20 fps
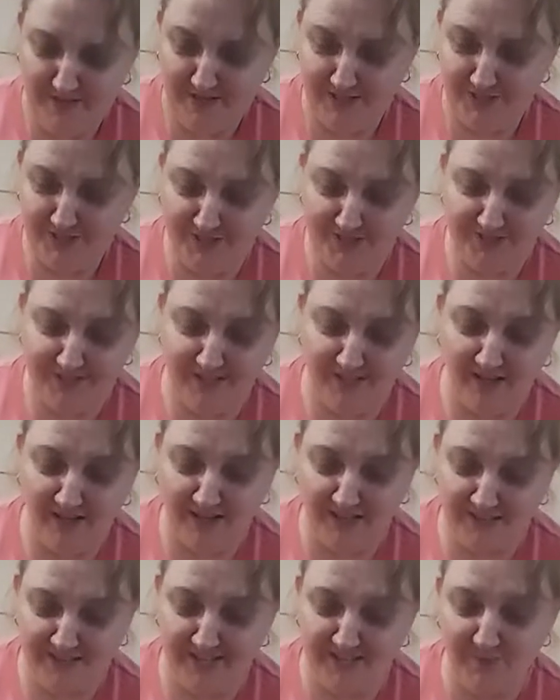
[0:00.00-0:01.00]
As you can see, like
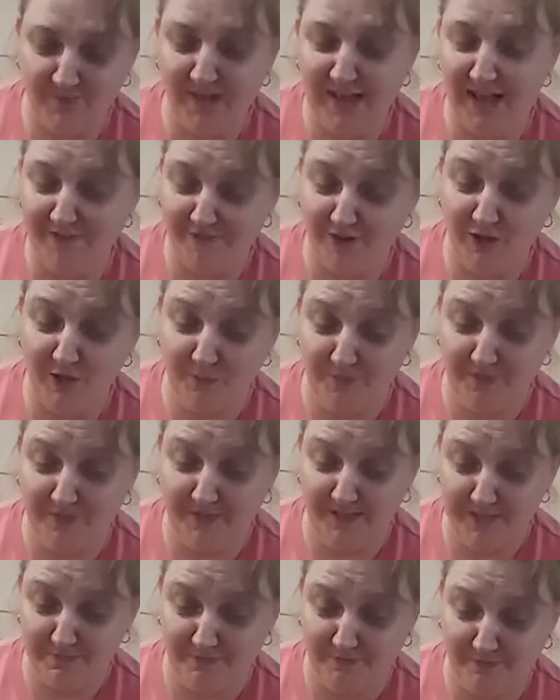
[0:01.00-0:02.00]
I said, we have opened
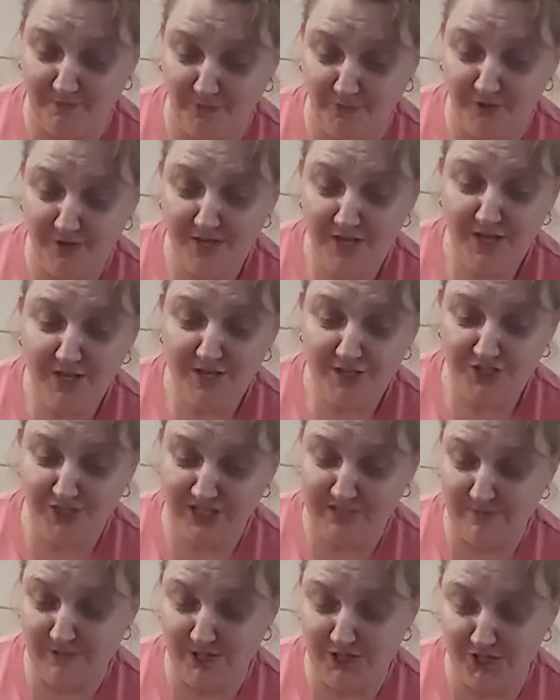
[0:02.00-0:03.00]
this before just
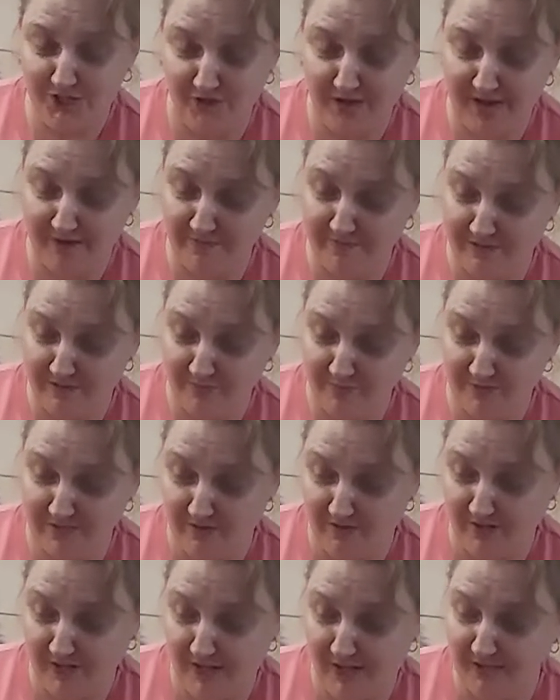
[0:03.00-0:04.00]
to make sure everything was
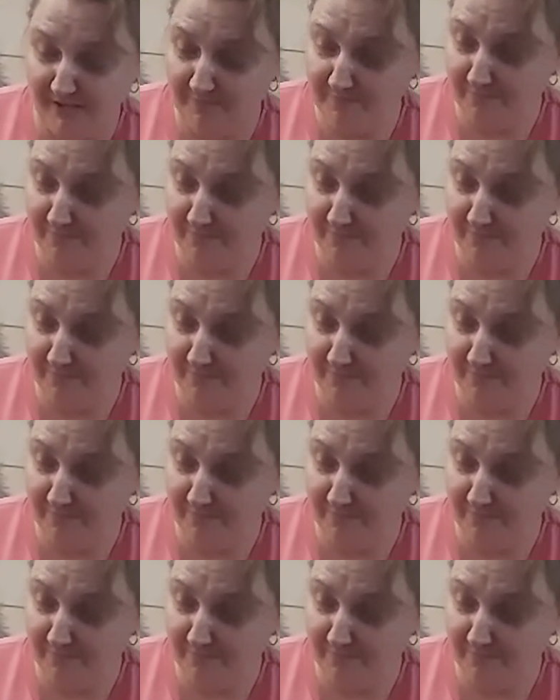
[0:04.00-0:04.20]
okay.